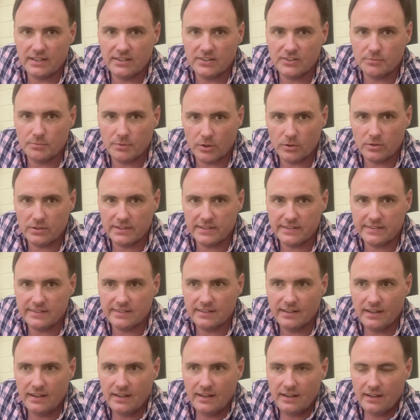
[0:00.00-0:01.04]
smokeless
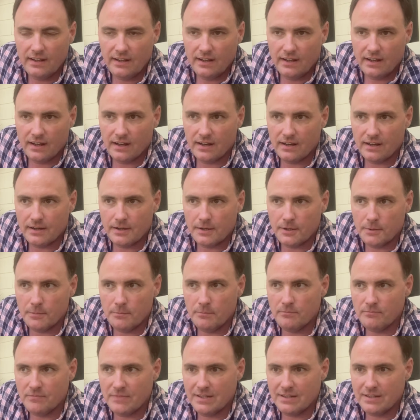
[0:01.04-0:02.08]

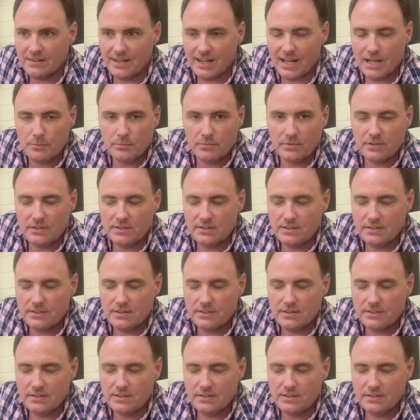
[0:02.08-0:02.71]
and time